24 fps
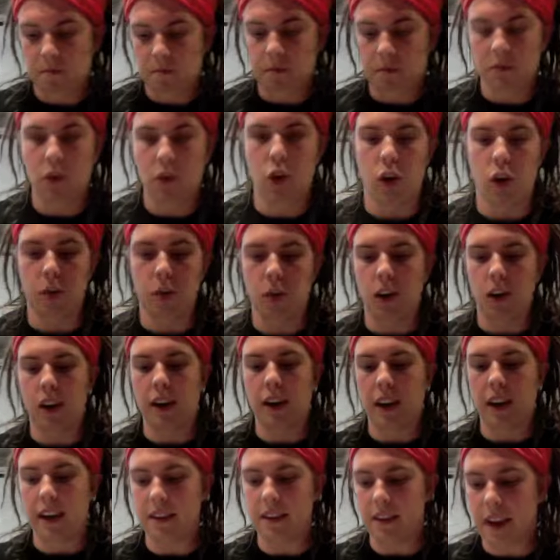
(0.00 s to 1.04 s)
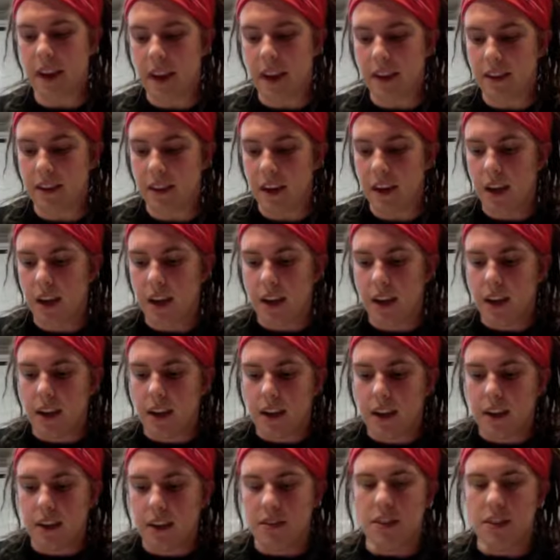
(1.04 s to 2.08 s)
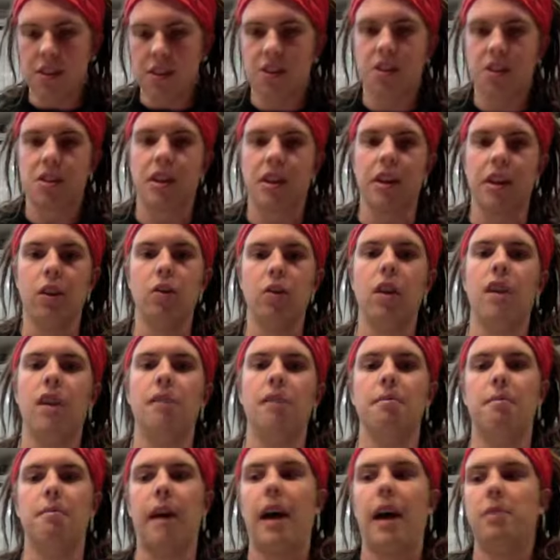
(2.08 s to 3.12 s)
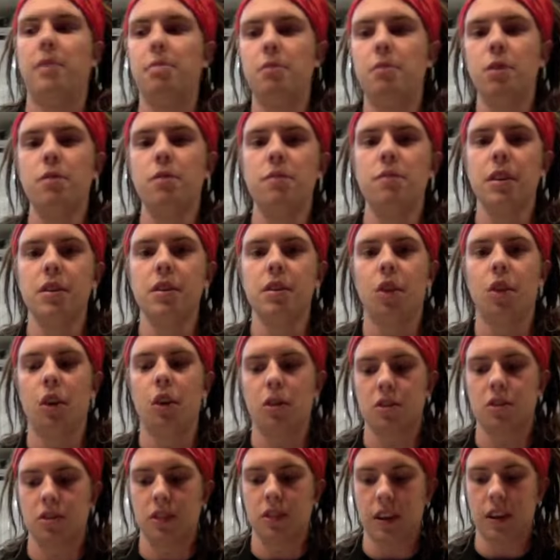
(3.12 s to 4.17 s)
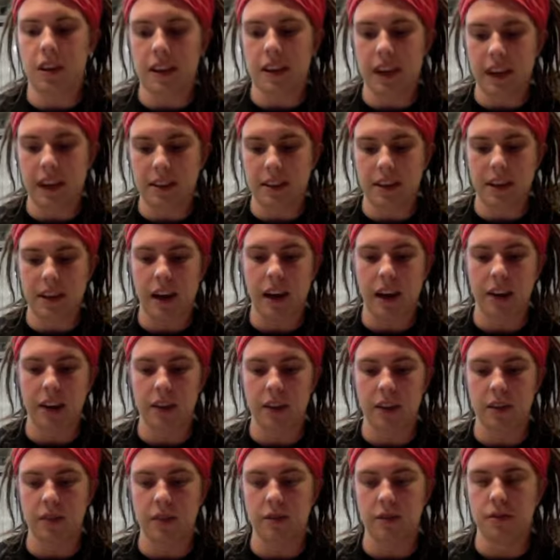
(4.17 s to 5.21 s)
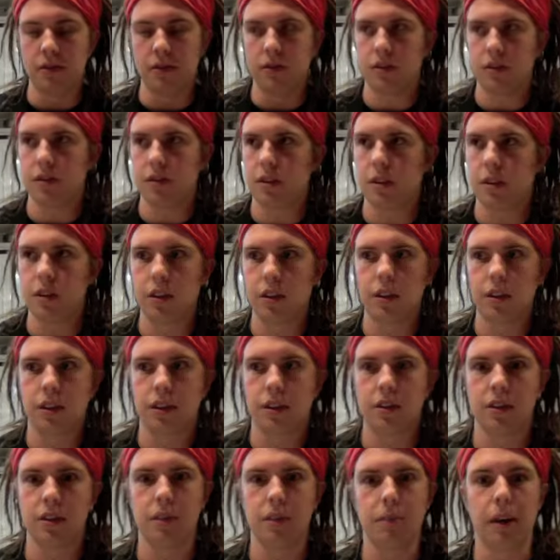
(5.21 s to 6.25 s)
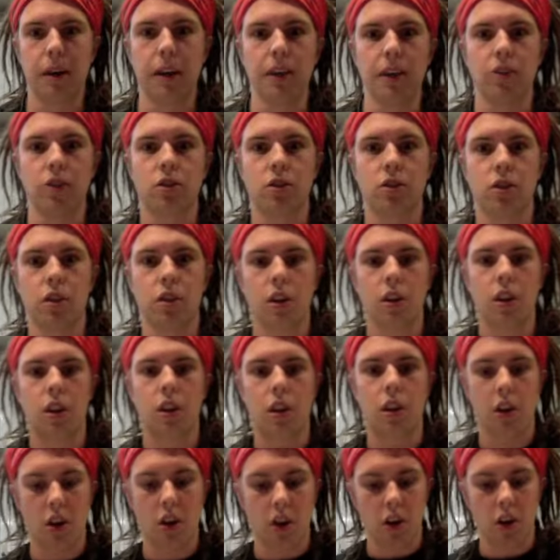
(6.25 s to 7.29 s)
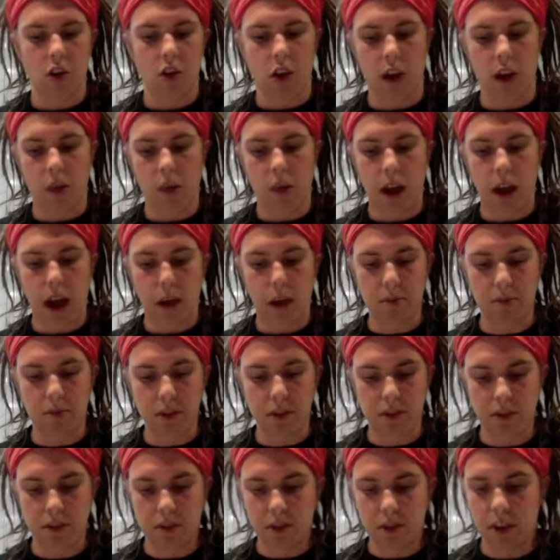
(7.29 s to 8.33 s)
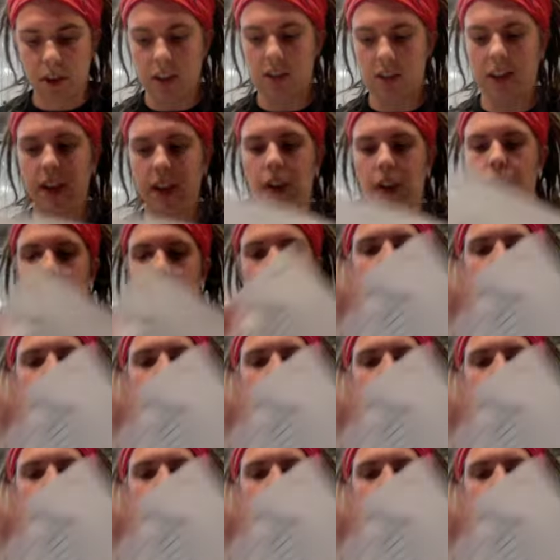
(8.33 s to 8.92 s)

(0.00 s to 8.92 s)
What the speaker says: to Armor Lock is that the skill of map movement all of a sudden gets kind of diminished, right? What happens is, let's say you got this